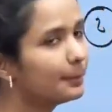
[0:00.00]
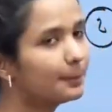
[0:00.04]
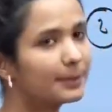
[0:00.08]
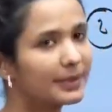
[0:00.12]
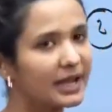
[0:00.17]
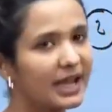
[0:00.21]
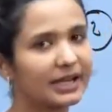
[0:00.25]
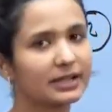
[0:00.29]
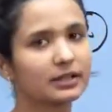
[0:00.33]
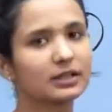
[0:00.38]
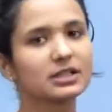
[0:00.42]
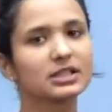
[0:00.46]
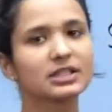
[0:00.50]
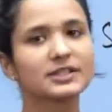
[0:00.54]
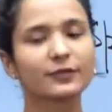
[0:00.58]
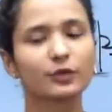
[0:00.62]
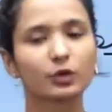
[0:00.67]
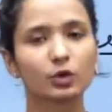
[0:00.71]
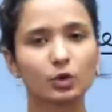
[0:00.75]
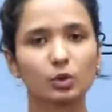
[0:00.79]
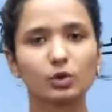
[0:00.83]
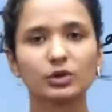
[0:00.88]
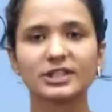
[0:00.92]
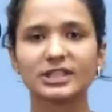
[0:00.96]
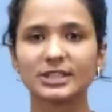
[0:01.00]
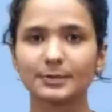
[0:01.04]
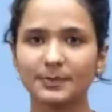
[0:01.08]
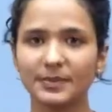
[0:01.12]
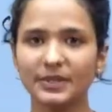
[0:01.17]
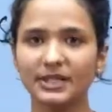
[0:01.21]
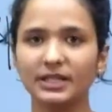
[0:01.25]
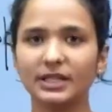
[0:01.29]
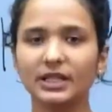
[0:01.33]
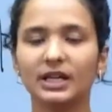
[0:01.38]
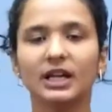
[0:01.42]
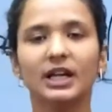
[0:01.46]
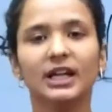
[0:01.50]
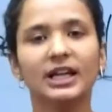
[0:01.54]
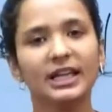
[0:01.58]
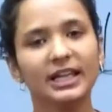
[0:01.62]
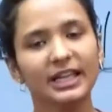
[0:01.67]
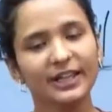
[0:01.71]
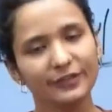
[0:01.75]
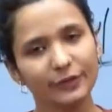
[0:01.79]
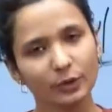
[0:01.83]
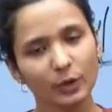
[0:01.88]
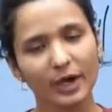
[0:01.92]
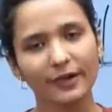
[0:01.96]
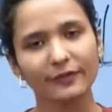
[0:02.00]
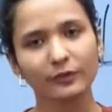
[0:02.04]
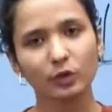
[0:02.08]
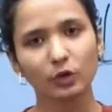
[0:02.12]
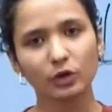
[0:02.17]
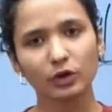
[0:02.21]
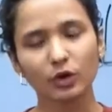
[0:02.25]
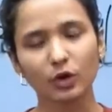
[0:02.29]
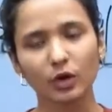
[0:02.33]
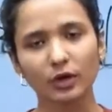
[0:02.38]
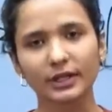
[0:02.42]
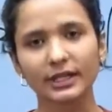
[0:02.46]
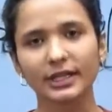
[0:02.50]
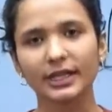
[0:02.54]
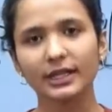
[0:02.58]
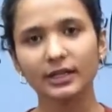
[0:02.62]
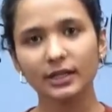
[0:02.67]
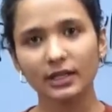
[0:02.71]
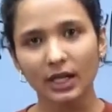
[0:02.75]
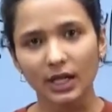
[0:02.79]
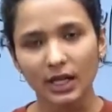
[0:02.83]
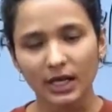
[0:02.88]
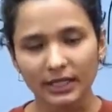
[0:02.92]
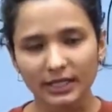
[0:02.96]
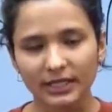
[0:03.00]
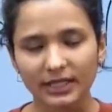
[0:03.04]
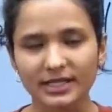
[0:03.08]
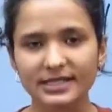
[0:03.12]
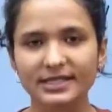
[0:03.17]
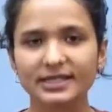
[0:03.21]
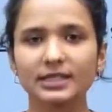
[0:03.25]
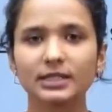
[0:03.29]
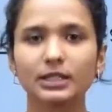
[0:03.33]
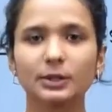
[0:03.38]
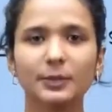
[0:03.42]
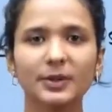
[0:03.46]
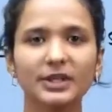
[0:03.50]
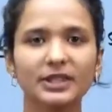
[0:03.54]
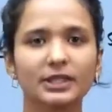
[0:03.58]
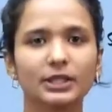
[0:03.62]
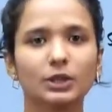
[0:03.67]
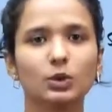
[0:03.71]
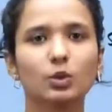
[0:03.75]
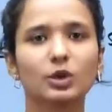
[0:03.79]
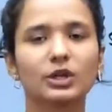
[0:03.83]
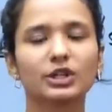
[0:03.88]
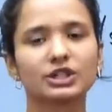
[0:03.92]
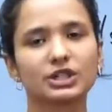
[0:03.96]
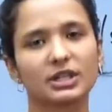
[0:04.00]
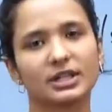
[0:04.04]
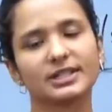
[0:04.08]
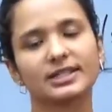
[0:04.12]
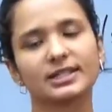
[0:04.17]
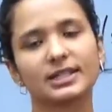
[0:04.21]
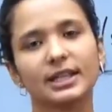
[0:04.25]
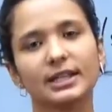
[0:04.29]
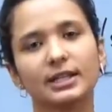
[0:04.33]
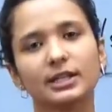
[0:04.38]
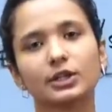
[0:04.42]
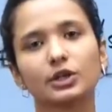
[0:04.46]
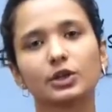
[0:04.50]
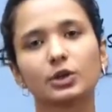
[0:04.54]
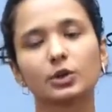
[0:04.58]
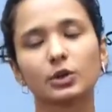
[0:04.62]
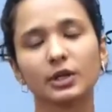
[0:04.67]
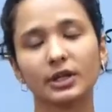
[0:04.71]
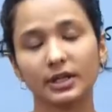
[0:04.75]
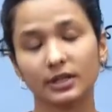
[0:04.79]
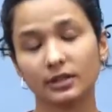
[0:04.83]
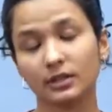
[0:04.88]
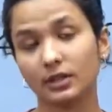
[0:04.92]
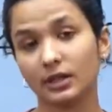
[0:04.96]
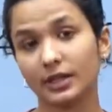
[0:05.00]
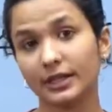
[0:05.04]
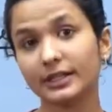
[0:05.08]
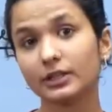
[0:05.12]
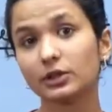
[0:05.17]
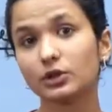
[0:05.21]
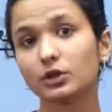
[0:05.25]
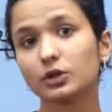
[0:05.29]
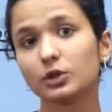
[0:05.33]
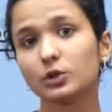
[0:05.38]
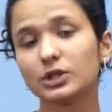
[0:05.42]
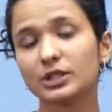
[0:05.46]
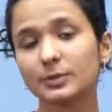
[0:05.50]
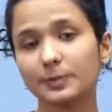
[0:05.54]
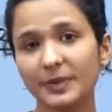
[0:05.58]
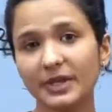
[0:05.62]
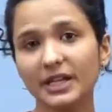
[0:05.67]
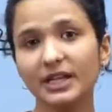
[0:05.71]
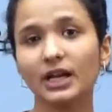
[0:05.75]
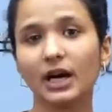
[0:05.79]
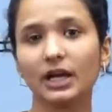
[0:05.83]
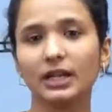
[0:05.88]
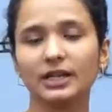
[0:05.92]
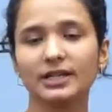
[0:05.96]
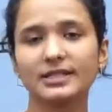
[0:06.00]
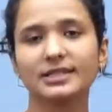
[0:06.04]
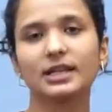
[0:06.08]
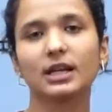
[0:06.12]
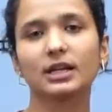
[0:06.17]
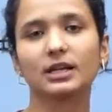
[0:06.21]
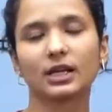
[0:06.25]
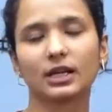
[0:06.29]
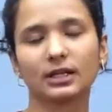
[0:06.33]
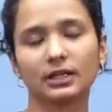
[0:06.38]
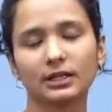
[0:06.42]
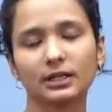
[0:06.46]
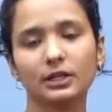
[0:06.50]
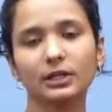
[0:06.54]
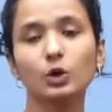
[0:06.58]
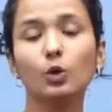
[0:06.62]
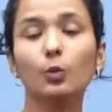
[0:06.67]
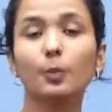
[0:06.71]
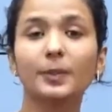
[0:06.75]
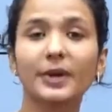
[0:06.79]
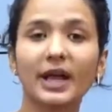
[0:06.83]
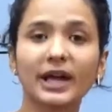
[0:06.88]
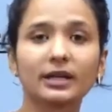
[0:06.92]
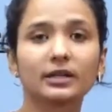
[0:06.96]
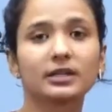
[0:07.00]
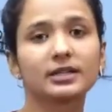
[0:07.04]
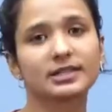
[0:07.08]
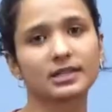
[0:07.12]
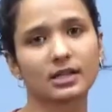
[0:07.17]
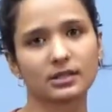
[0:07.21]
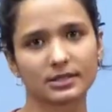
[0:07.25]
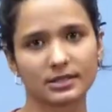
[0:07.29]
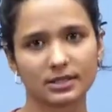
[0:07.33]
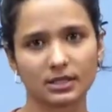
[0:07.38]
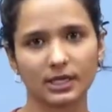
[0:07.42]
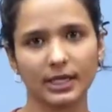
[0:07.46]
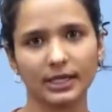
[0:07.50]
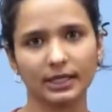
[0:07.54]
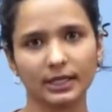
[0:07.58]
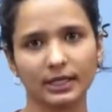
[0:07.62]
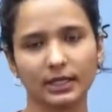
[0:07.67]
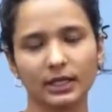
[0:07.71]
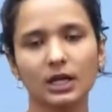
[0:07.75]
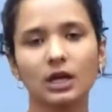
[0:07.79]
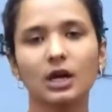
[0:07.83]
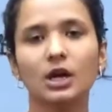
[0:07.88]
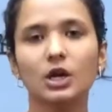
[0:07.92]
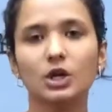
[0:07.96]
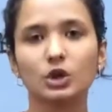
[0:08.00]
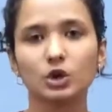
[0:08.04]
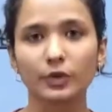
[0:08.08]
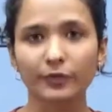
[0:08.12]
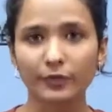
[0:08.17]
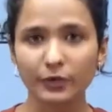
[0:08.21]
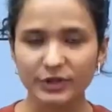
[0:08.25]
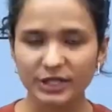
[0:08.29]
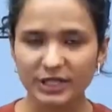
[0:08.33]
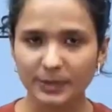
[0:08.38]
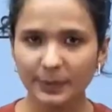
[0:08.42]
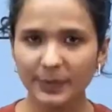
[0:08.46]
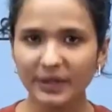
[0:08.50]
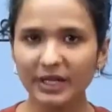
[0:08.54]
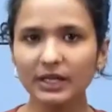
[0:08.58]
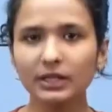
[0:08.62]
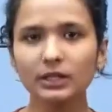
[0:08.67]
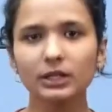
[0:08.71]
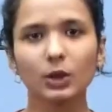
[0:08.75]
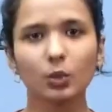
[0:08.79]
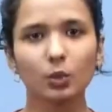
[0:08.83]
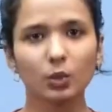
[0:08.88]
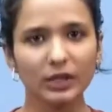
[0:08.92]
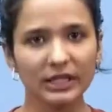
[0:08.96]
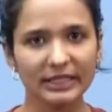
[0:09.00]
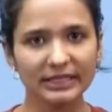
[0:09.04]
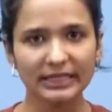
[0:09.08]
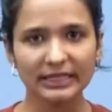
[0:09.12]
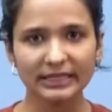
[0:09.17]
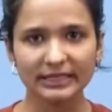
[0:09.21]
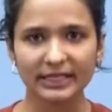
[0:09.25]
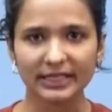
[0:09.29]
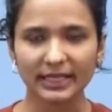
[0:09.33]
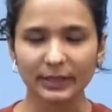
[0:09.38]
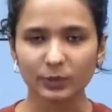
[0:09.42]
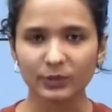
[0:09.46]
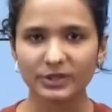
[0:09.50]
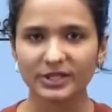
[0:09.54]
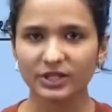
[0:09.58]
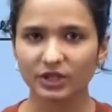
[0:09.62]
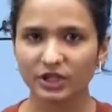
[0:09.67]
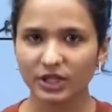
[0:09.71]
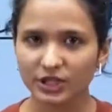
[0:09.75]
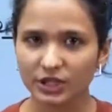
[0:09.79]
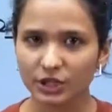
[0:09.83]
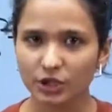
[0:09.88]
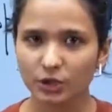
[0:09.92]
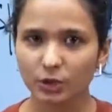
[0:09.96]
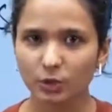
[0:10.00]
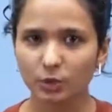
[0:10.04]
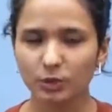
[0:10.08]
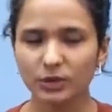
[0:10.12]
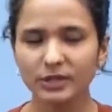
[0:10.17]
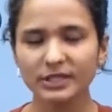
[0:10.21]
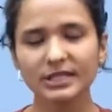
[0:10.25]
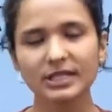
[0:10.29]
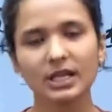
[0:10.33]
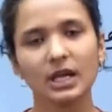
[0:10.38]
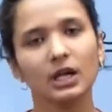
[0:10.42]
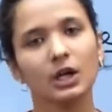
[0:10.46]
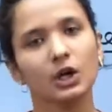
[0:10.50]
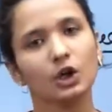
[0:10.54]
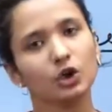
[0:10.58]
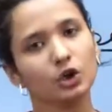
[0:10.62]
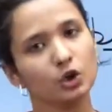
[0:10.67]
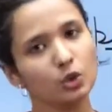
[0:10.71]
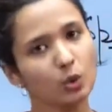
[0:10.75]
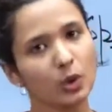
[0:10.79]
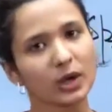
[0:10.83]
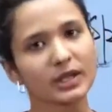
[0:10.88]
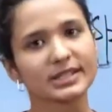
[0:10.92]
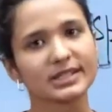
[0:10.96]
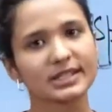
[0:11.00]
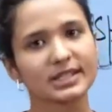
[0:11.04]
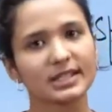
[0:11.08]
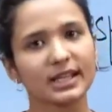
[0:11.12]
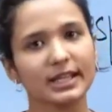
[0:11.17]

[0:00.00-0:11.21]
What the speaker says: practice for good speed. If you have good content, doesn't mean that you can translate it into speed unless and until you practice answer writing. So for speed, the only thing that I would suggest to you is do answer